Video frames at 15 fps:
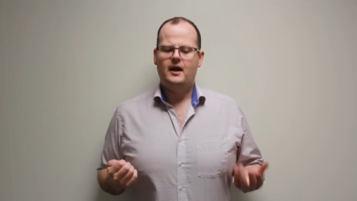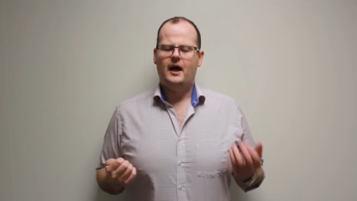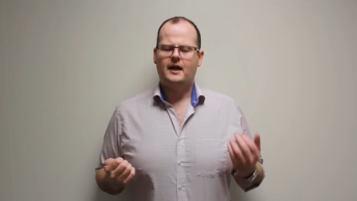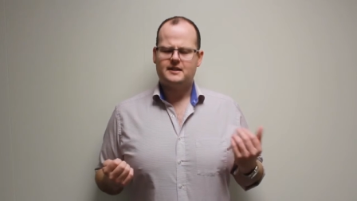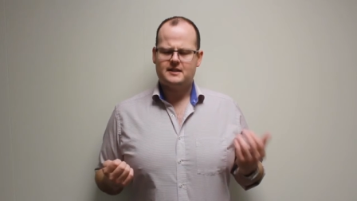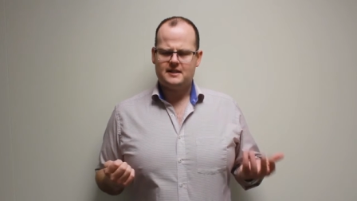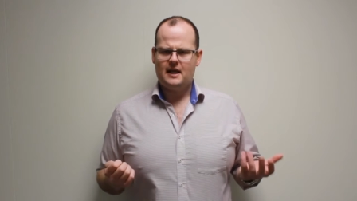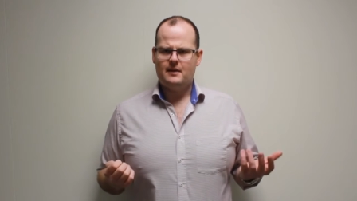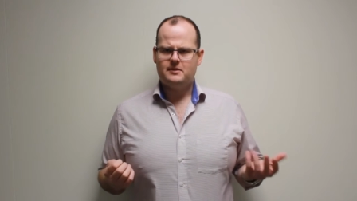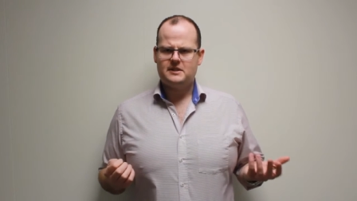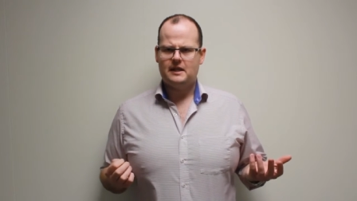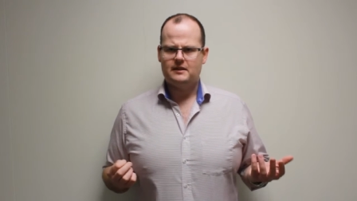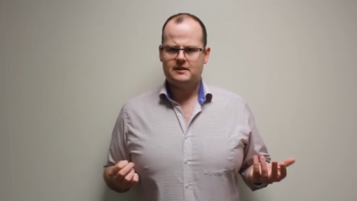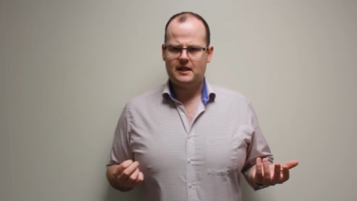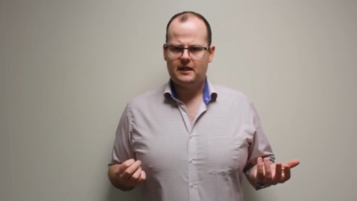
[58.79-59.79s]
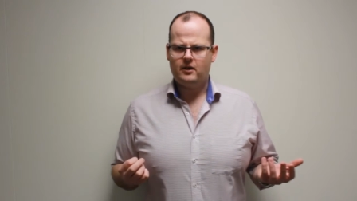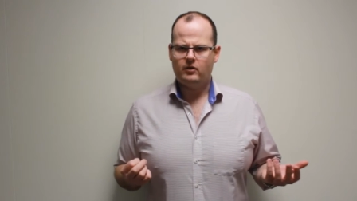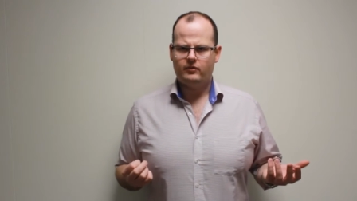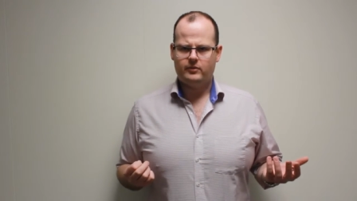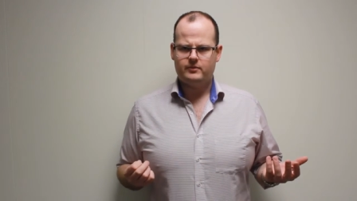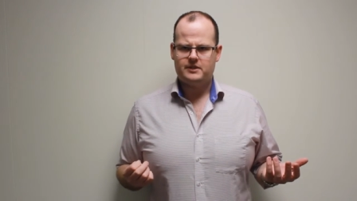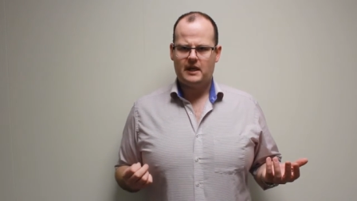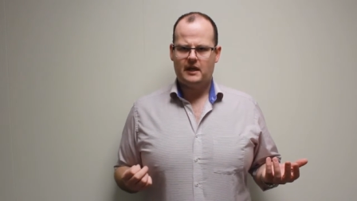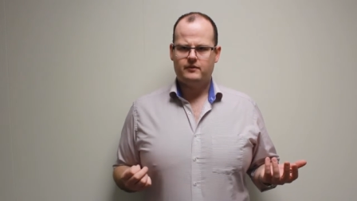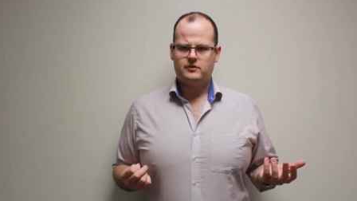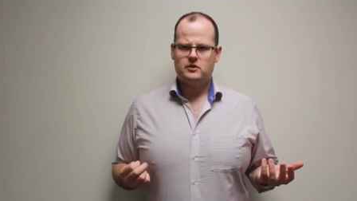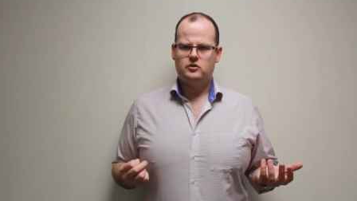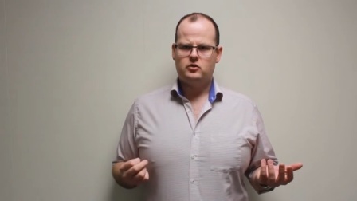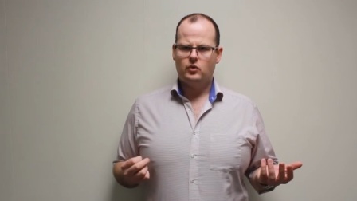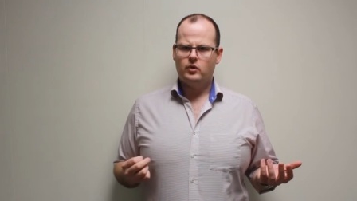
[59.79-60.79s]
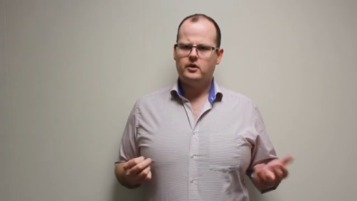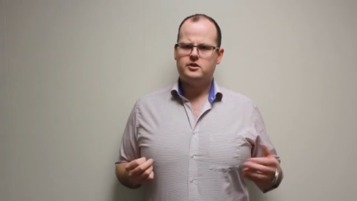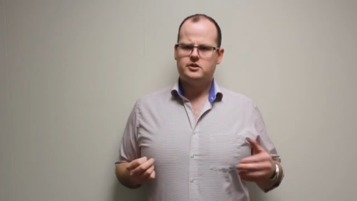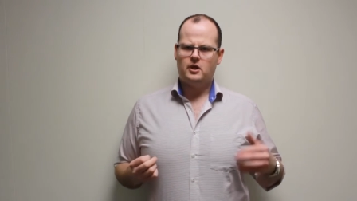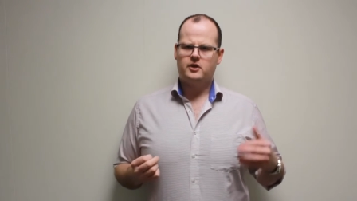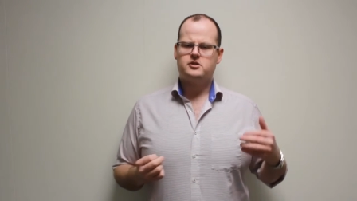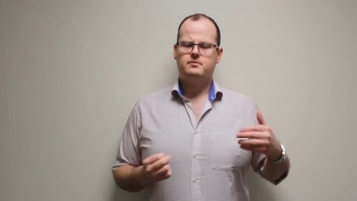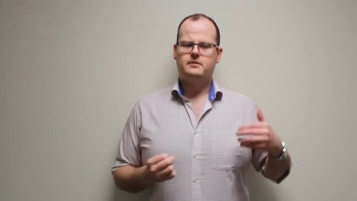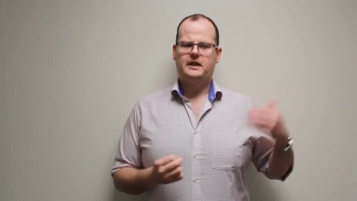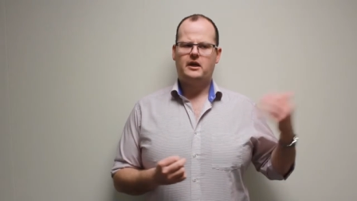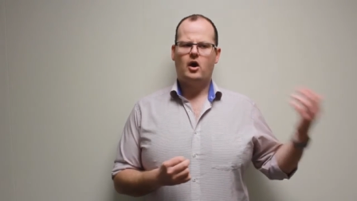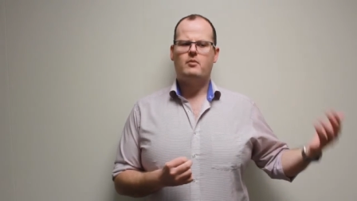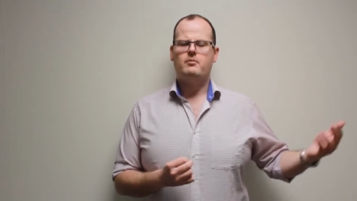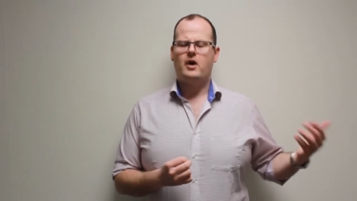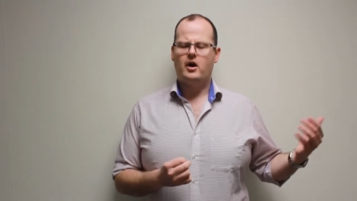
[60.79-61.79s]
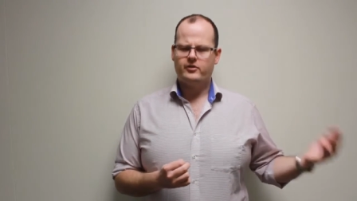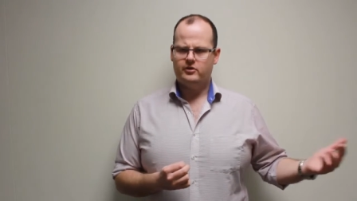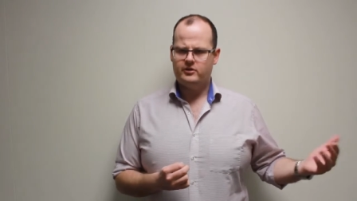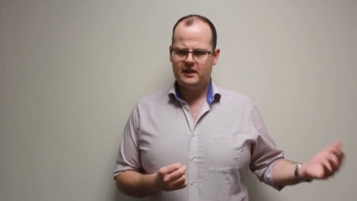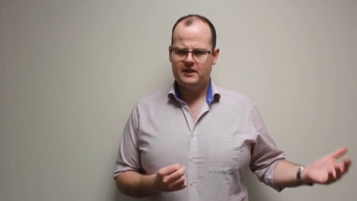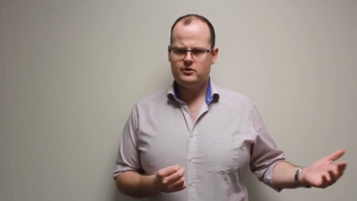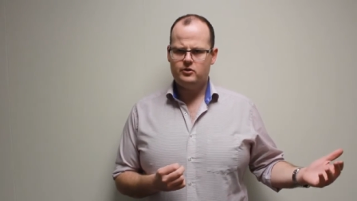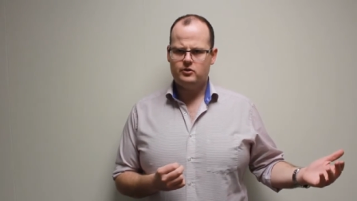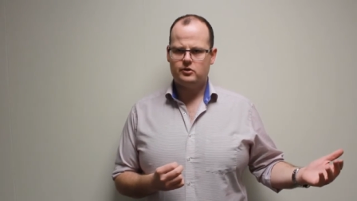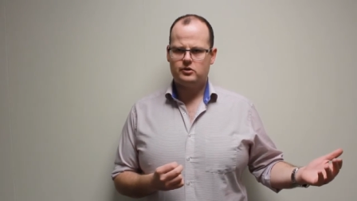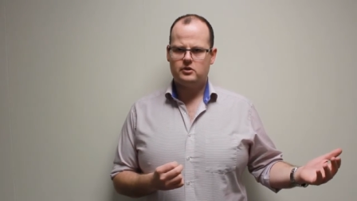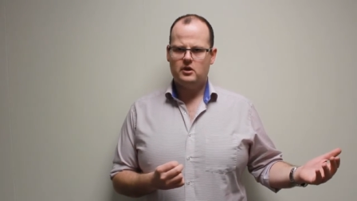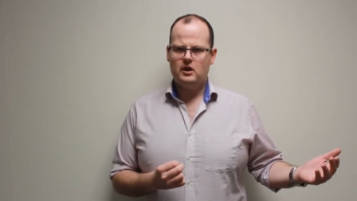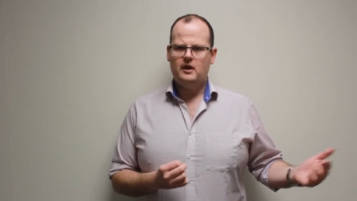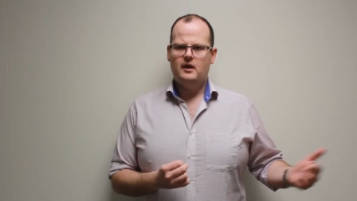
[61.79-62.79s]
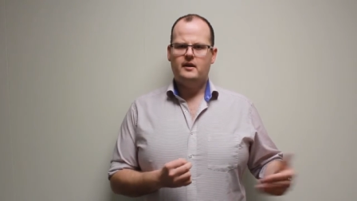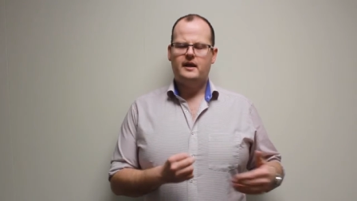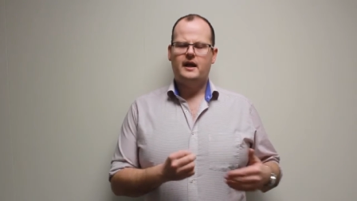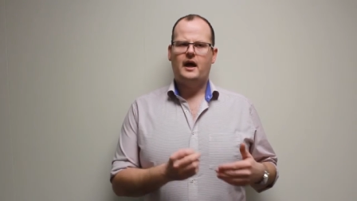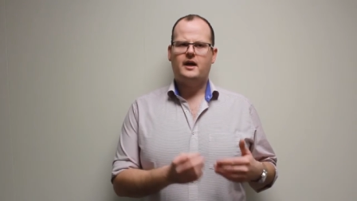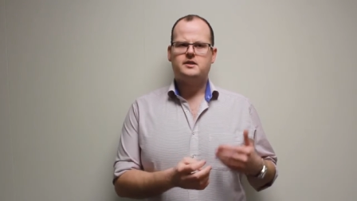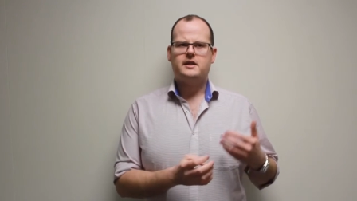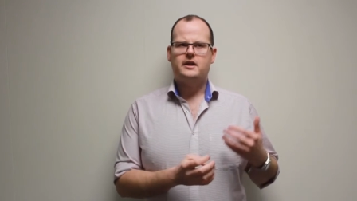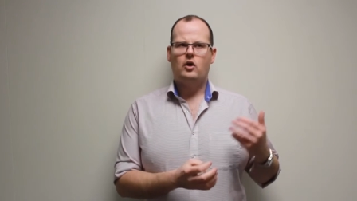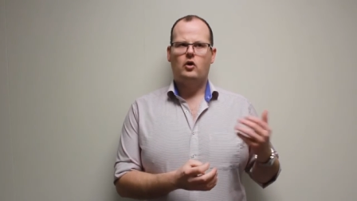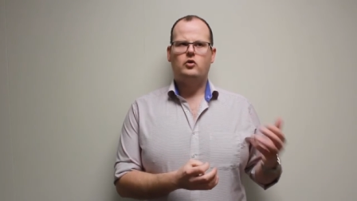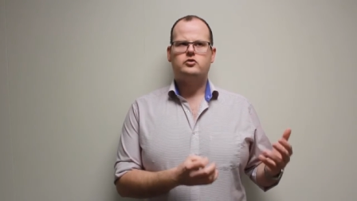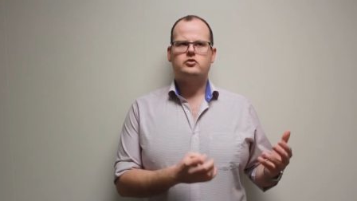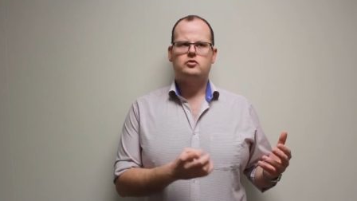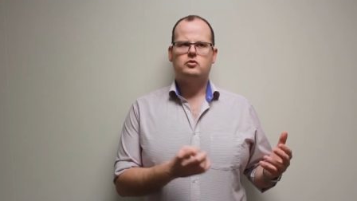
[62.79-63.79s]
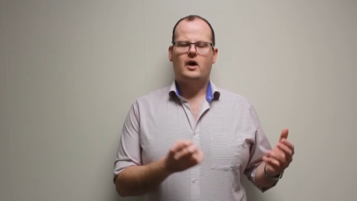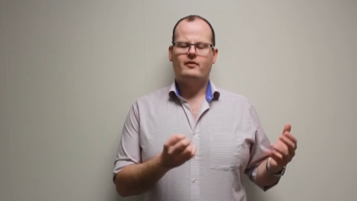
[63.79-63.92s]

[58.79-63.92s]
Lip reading: And stem cells in and of themselves don't just become other tissues. They actually also